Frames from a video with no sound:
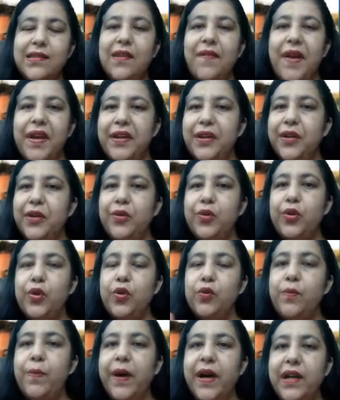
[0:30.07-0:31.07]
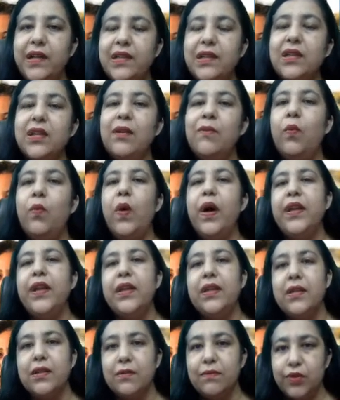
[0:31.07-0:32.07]
divided into two parts, term 1 and
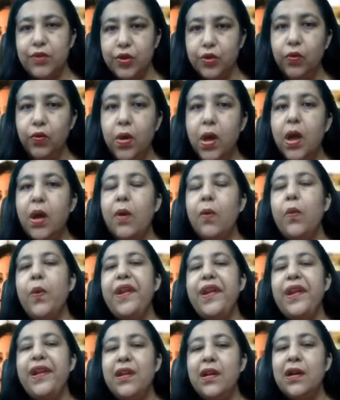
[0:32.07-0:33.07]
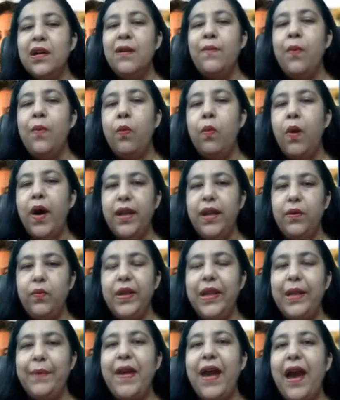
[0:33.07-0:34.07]
term 2, where in term 1 we
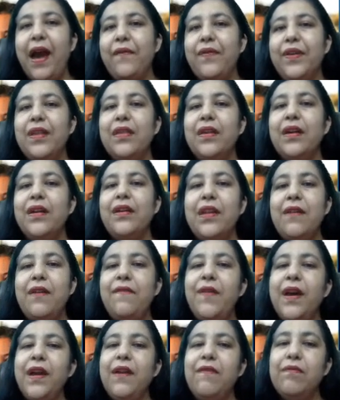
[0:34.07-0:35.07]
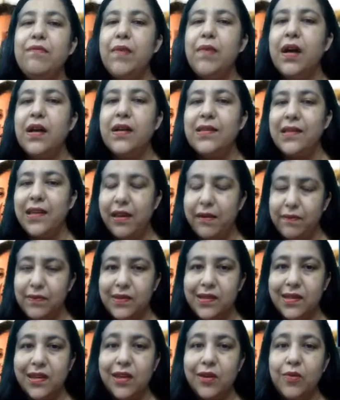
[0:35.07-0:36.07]
will be having 35 marks
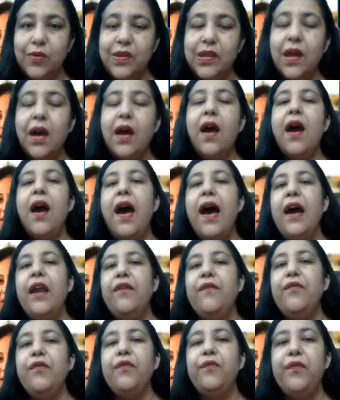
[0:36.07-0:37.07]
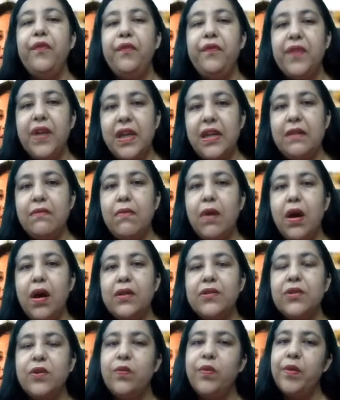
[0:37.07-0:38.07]
MCQs and for 15
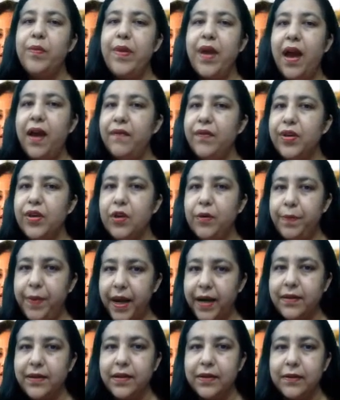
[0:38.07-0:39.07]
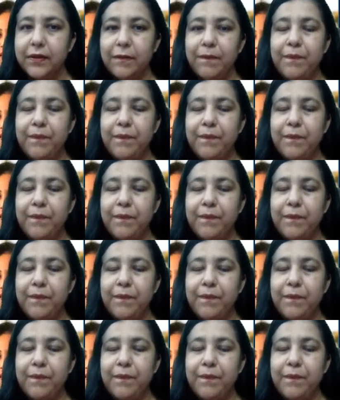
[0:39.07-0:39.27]
marks you will be having your practical.